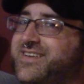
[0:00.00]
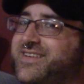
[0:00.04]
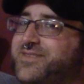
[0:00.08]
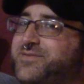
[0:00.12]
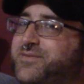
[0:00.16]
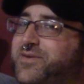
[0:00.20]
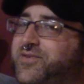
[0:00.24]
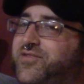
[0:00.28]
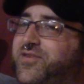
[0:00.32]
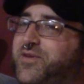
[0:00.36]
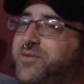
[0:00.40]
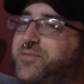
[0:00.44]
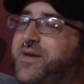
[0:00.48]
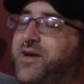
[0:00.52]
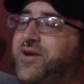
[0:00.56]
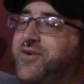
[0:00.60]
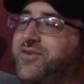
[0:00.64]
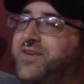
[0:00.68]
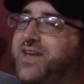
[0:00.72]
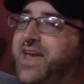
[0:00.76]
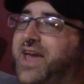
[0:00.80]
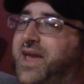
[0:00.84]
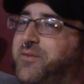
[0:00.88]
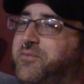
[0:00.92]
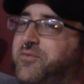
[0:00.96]
especially about
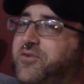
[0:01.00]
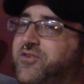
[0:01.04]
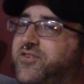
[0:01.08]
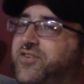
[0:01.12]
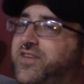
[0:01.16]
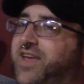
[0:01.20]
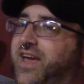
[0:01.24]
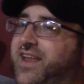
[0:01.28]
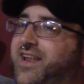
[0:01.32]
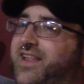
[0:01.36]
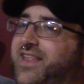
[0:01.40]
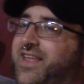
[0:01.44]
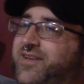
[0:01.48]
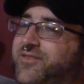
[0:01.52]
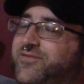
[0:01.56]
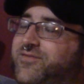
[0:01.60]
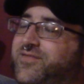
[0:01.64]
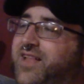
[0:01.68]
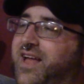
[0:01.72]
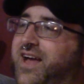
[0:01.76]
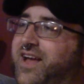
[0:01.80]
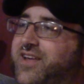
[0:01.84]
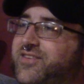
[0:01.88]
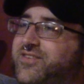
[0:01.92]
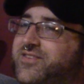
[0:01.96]
game. It just kind of like
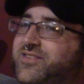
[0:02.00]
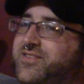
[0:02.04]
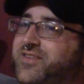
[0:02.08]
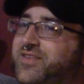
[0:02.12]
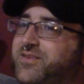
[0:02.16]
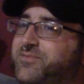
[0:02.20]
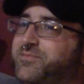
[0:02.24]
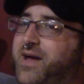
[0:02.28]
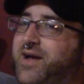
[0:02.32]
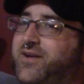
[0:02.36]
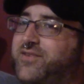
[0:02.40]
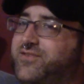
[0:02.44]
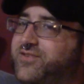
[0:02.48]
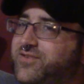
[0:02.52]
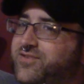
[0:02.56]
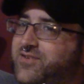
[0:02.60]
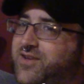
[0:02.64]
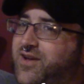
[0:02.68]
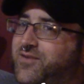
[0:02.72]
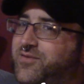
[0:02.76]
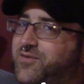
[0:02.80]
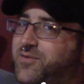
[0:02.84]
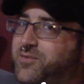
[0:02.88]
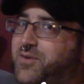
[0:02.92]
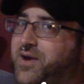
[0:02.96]
flies, it bounces
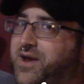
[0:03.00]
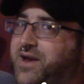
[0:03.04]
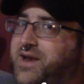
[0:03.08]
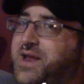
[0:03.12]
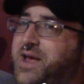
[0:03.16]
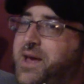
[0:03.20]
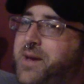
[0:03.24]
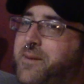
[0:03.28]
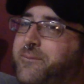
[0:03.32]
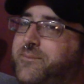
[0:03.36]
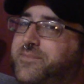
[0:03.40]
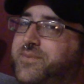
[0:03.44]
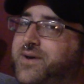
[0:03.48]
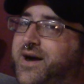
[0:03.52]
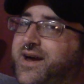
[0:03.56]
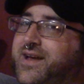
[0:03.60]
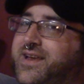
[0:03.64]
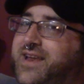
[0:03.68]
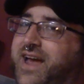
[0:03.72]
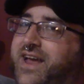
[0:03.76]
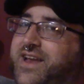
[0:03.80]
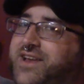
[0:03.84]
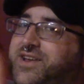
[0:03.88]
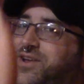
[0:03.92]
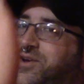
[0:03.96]
off her brain. But
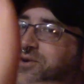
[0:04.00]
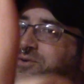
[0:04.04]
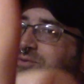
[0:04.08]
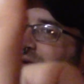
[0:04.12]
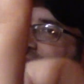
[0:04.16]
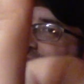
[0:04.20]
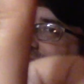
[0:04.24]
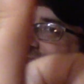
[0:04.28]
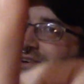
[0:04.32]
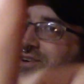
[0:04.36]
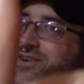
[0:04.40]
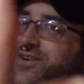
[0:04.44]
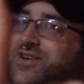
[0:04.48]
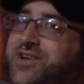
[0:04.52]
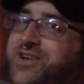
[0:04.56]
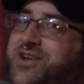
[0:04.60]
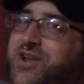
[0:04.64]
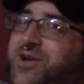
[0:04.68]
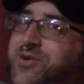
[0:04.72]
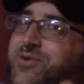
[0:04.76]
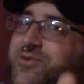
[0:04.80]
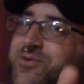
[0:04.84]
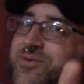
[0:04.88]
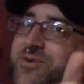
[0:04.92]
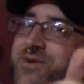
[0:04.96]
I don't want her to
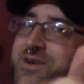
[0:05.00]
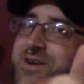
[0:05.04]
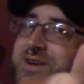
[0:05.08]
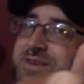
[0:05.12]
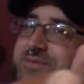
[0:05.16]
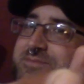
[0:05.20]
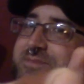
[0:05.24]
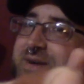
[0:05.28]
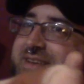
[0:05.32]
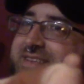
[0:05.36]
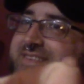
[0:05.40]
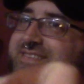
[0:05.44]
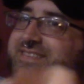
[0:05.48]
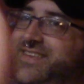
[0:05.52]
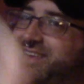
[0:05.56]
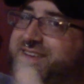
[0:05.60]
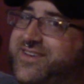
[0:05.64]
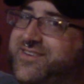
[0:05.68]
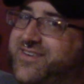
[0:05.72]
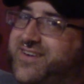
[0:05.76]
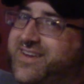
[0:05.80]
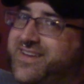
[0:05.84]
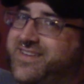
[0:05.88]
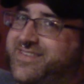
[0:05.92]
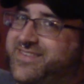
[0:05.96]
know my
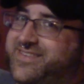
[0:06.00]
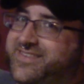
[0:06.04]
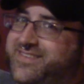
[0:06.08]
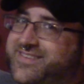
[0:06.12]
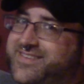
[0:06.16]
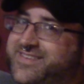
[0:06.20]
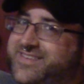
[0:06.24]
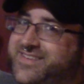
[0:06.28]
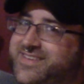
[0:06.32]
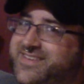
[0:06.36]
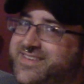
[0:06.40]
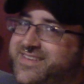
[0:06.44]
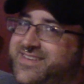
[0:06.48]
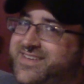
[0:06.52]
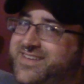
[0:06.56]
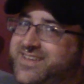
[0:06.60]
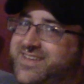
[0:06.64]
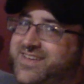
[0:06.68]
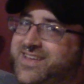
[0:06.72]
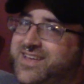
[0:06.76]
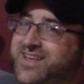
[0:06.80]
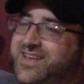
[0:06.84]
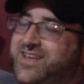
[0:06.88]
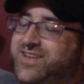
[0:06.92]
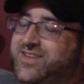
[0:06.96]
secrets.
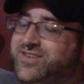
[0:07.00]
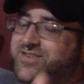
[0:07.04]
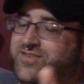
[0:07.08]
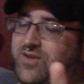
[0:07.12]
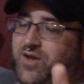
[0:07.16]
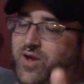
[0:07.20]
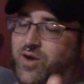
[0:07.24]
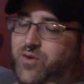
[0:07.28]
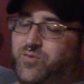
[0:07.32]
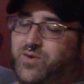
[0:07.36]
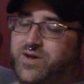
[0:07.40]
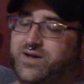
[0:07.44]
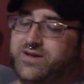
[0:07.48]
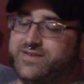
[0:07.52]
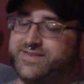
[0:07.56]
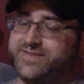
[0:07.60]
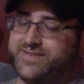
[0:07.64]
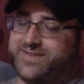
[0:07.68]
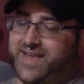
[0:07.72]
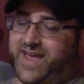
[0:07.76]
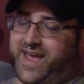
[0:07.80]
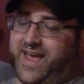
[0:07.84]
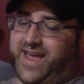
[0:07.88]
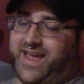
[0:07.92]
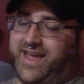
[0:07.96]
So I will
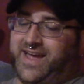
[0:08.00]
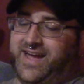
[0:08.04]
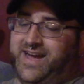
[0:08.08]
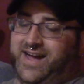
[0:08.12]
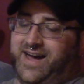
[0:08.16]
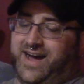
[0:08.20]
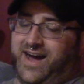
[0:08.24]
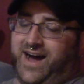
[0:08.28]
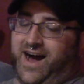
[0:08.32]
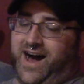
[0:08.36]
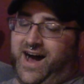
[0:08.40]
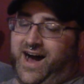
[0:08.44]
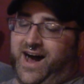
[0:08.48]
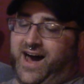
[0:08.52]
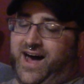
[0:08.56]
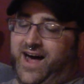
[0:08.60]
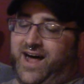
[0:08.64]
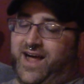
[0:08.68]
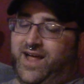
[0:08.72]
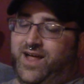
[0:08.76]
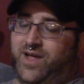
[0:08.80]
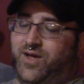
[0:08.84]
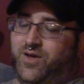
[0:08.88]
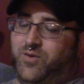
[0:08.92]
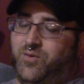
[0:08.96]
say,
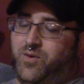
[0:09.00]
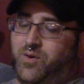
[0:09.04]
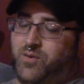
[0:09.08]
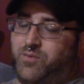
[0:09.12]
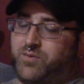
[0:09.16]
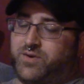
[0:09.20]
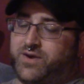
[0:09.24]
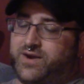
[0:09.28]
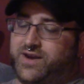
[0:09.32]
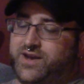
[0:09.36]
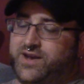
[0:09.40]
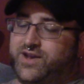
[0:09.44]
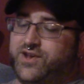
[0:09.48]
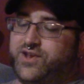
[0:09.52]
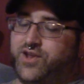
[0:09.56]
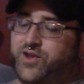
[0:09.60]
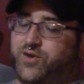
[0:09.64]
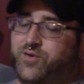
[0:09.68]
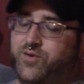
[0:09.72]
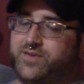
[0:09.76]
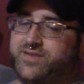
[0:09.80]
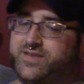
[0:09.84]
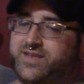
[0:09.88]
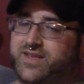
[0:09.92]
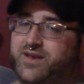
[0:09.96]
uh, what we're going to
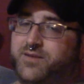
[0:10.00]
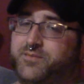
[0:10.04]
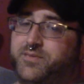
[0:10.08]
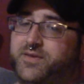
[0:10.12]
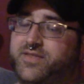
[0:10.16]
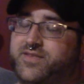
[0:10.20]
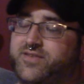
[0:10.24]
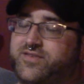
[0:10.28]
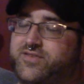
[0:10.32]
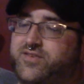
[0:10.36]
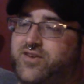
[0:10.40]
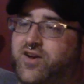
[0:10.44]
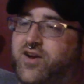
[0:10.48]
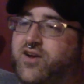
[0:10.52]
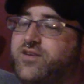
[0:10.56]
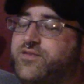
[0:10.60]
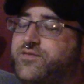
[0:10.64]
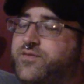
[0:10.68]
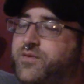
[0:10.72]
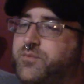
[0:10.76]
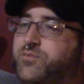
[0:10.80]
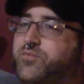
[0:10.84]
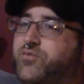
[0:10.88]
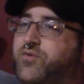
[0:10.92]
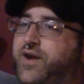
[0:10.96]
do, it's going to be the start of
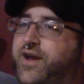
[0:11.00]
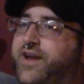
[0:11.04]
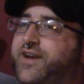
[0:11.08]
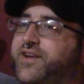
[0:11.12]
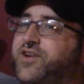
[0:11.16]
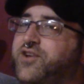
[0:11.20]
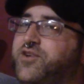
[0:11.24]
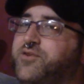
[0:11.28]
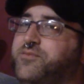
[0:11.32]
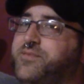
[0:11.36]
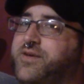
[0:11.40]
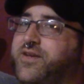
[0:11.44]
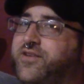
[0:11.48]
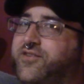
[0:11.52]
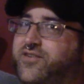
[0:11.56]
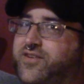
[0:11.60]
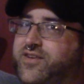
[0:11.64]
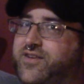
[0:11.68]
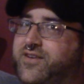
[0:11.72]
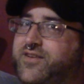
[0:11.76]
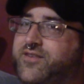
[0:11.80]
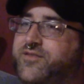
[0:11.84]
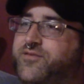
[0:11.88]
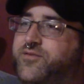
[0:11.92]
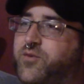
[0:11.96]
a brand new
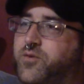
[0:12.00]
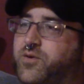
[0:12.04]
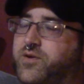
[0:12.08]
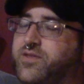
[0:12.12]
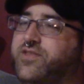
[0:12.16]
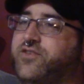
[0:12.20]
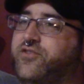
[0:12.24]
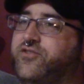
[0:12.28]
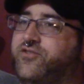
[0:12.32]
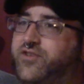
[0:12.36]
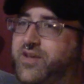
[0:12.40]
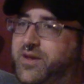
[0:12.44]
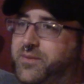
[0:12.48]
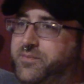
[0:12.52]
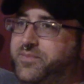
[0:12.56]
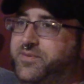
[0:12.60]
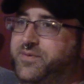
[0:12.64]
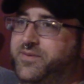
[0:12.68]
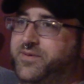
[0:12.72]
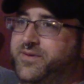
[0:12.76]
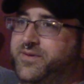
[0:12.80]
mission for the ship.